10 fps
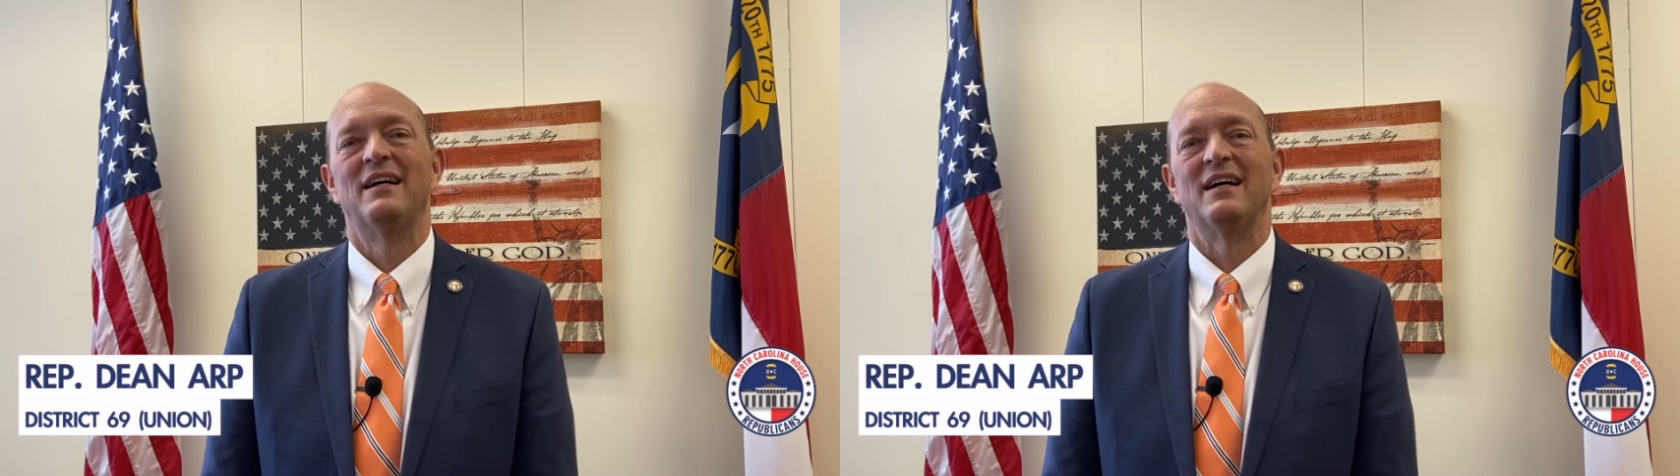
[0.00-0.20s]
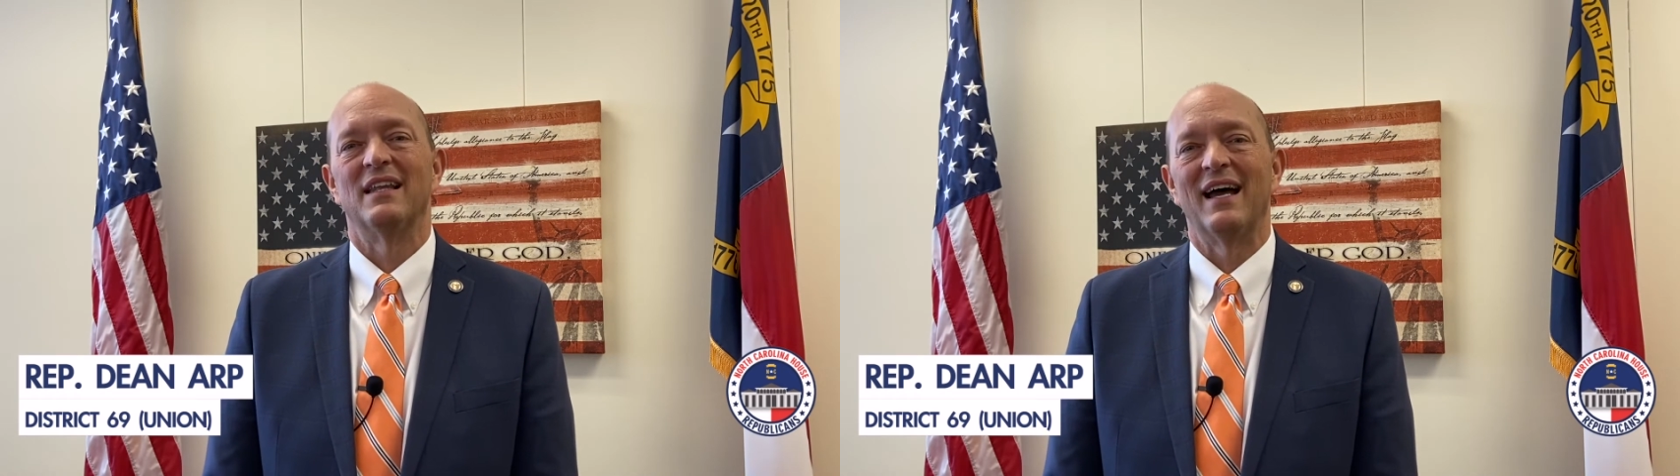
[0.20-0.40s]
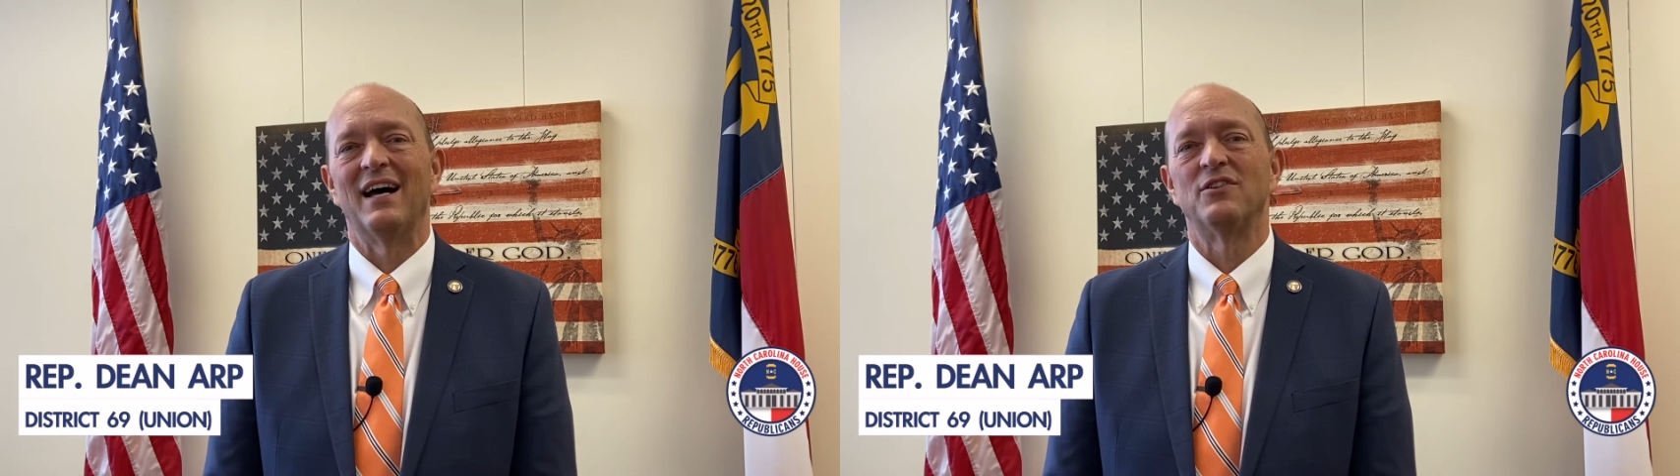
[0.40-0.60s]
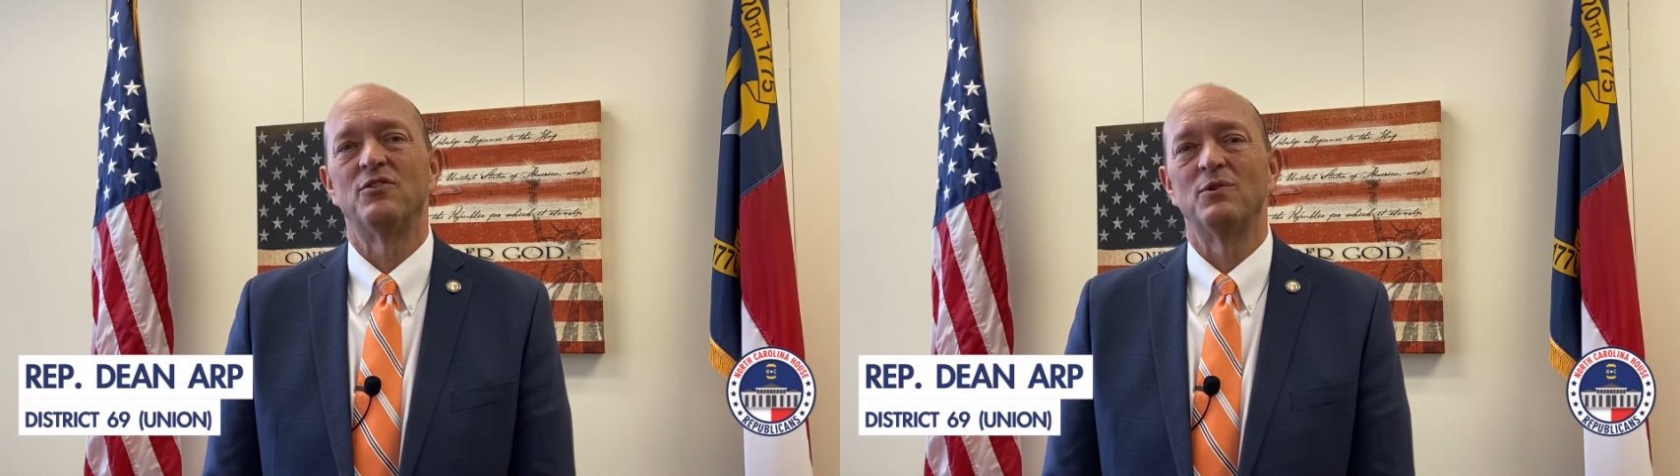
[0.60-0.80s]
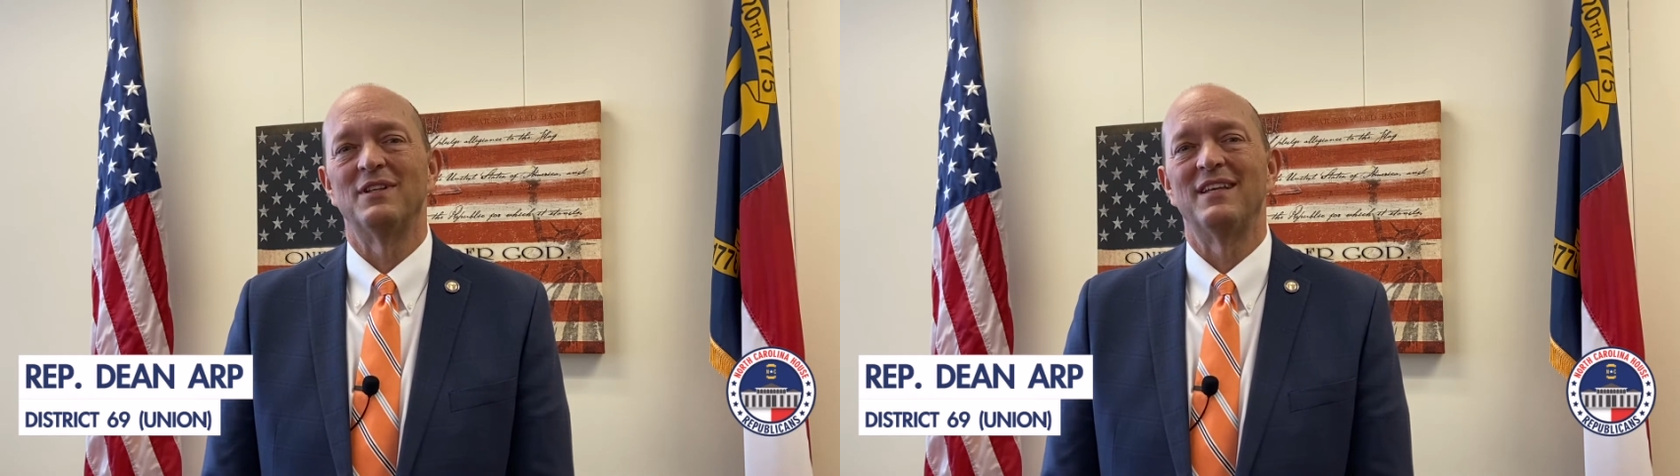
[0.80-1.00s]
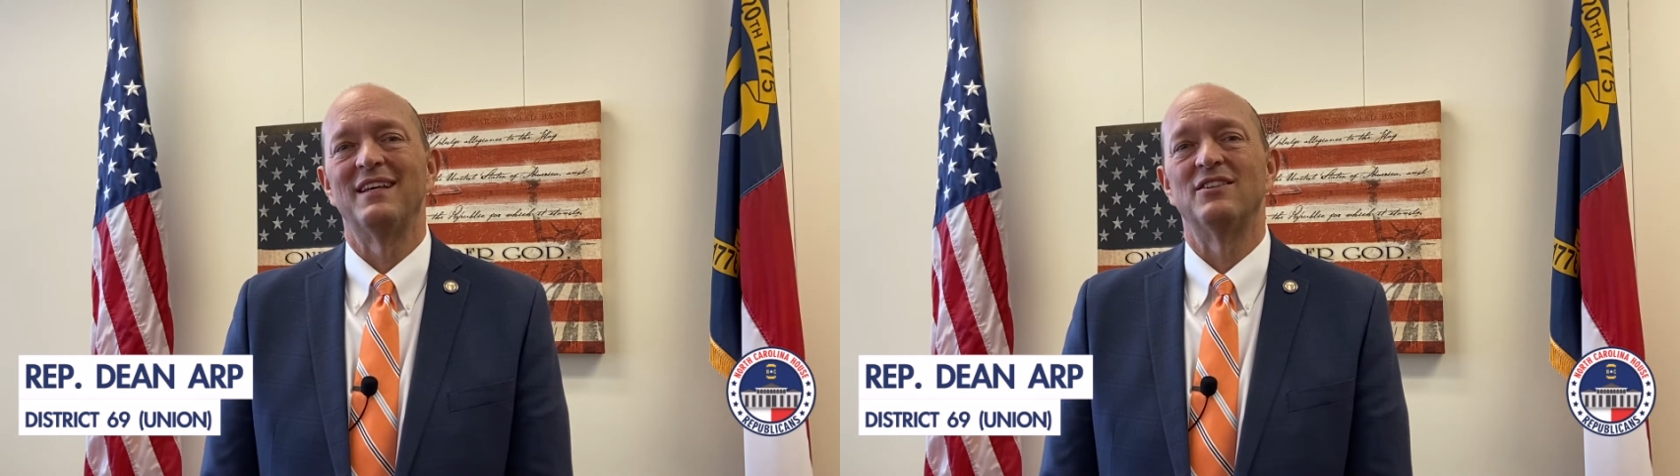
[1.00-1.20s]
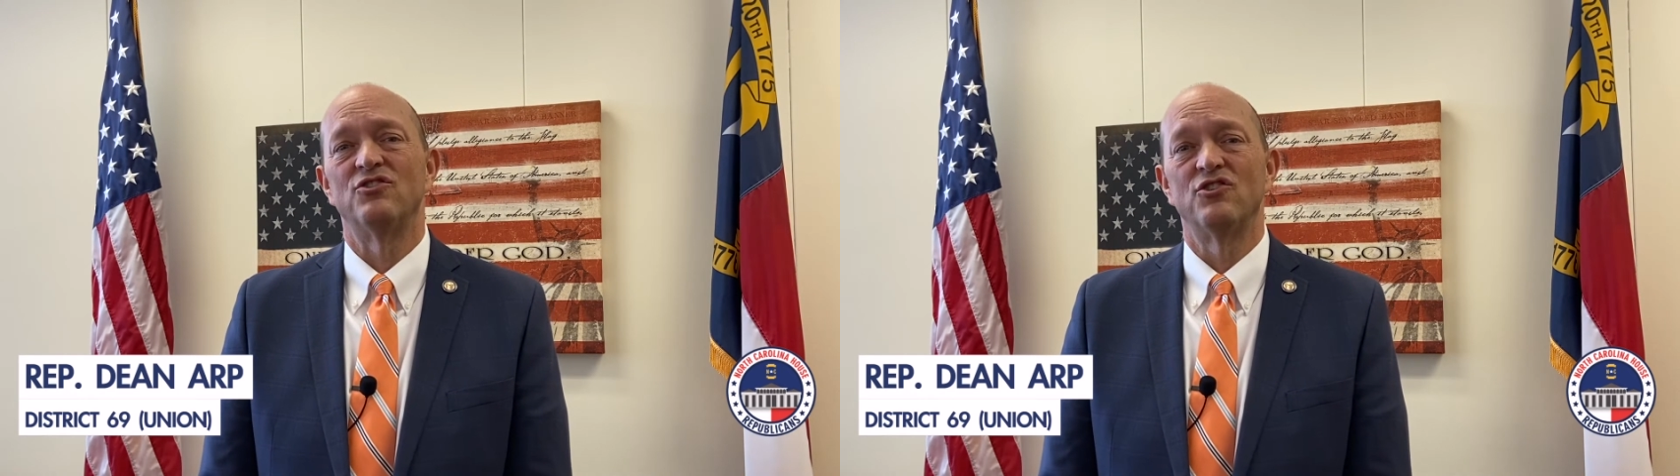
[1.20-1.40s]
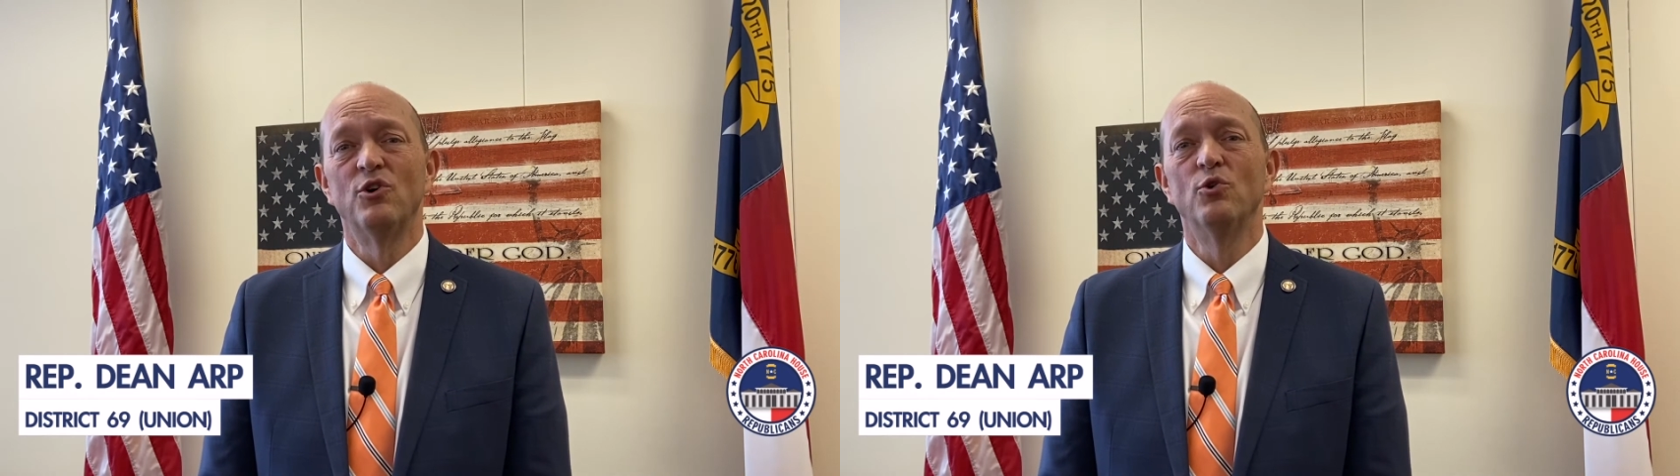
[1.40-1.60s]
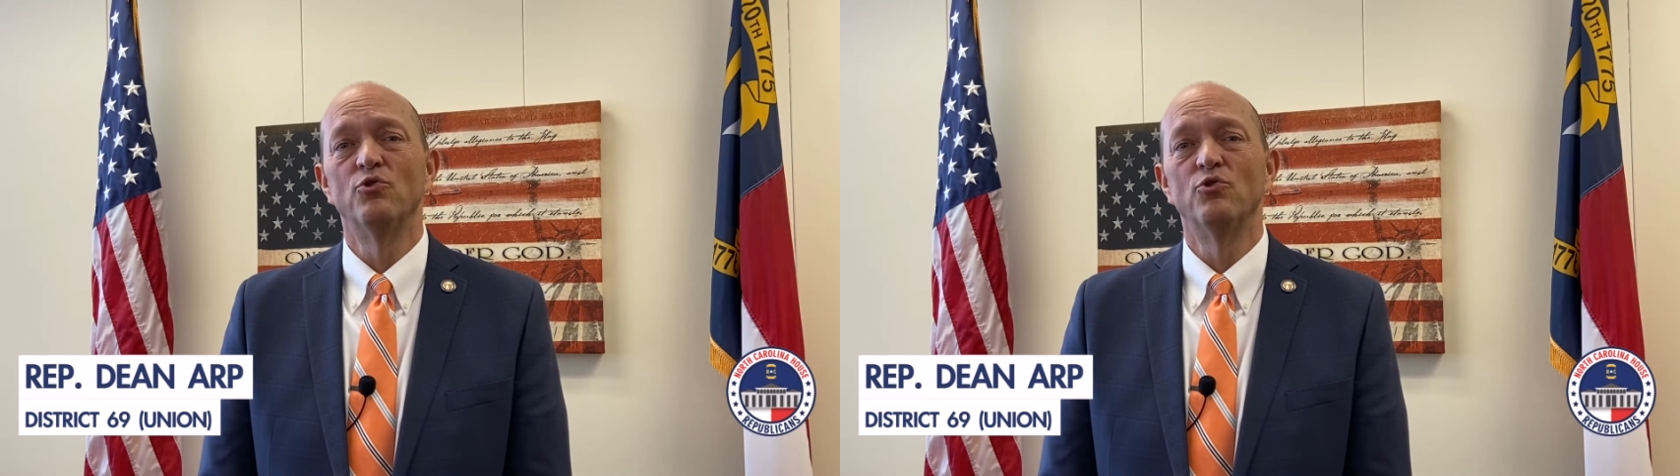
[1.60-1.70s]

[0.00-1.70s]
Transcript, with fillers: allowed to attend school